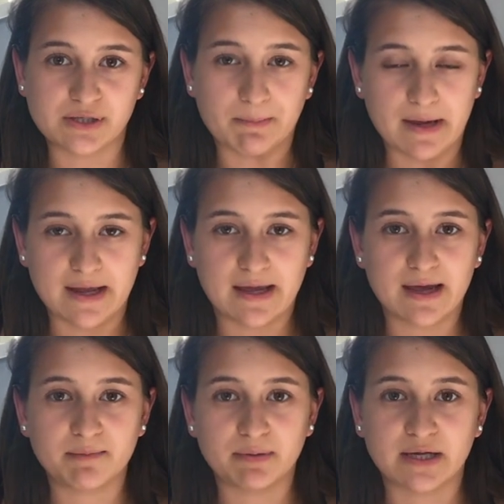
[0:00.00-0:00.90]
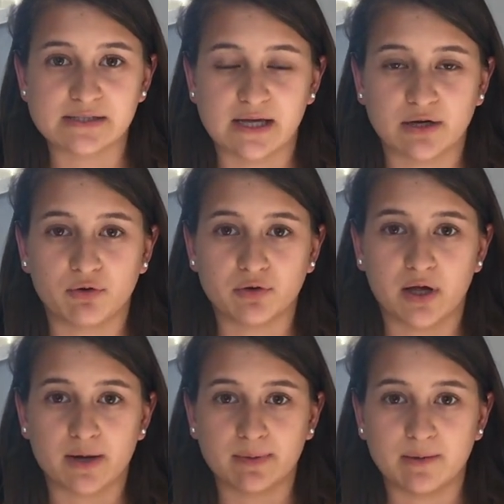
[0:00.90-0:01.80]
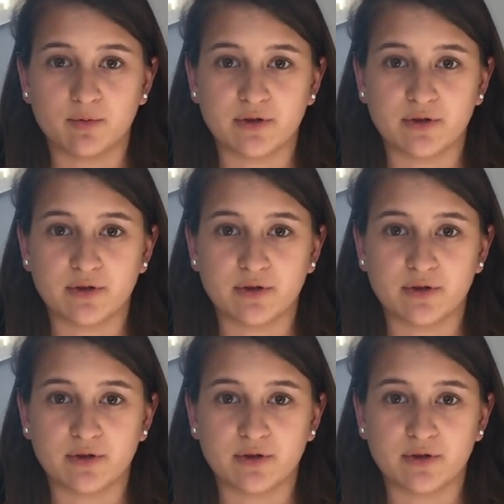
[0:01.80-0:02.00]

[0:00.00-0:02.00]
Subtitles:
to make it because I know a lot of people